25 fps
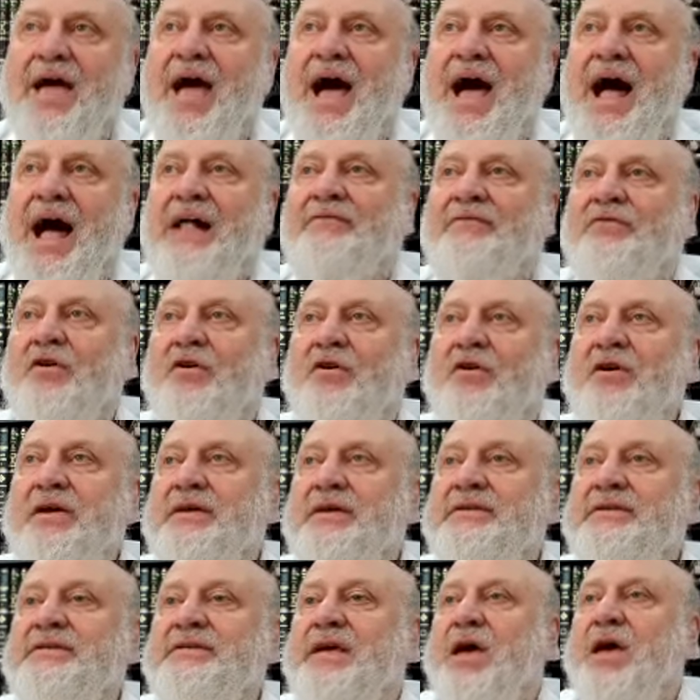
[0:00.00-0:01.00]
Halva
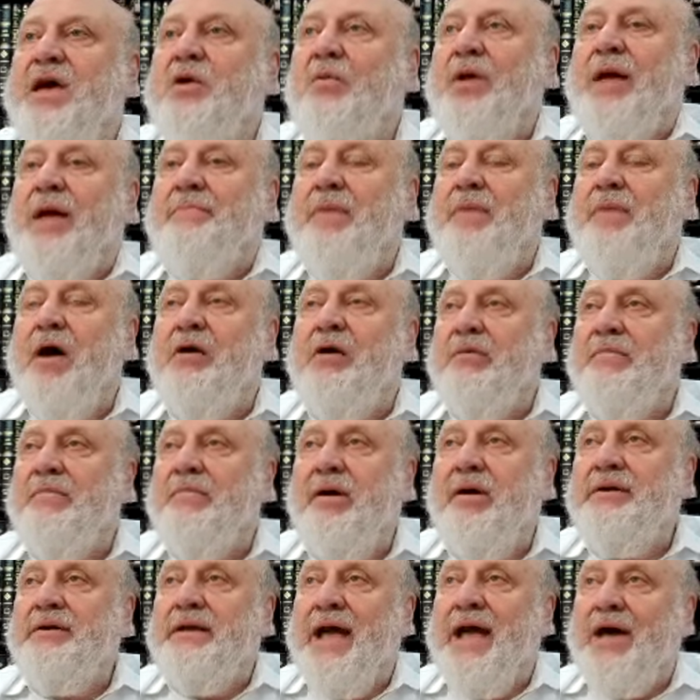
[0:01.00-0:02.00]
is when I borrow
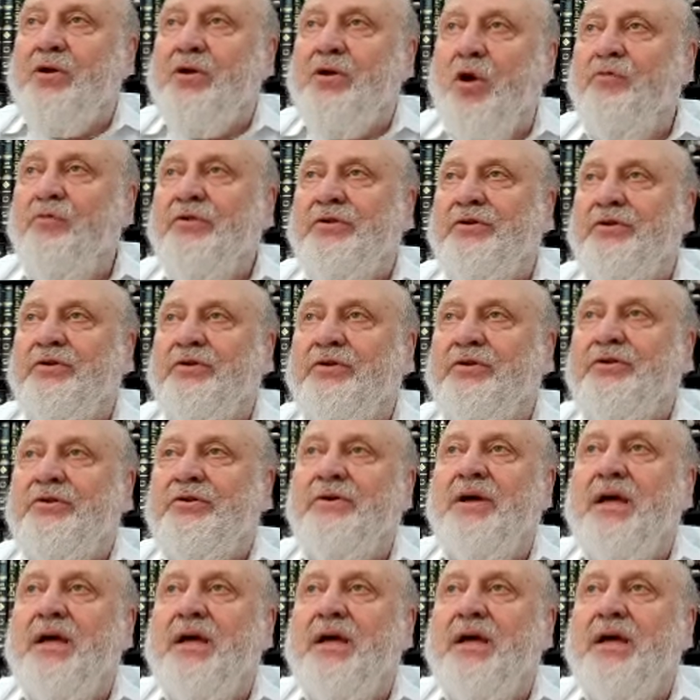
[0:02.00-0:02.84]
money, I don't return you.